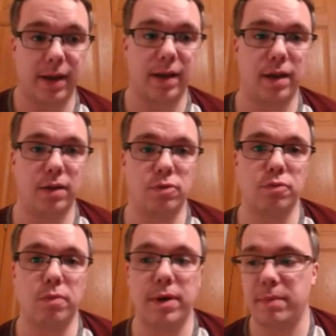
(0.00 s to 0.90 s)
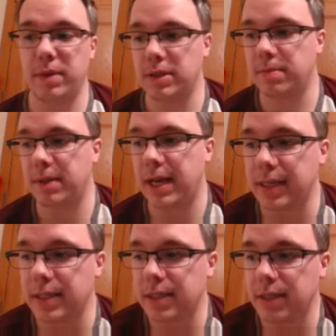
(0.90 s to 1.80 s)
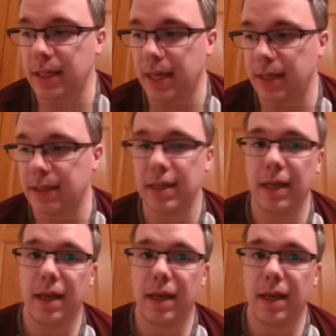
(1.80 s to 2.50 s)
And what multiplies to get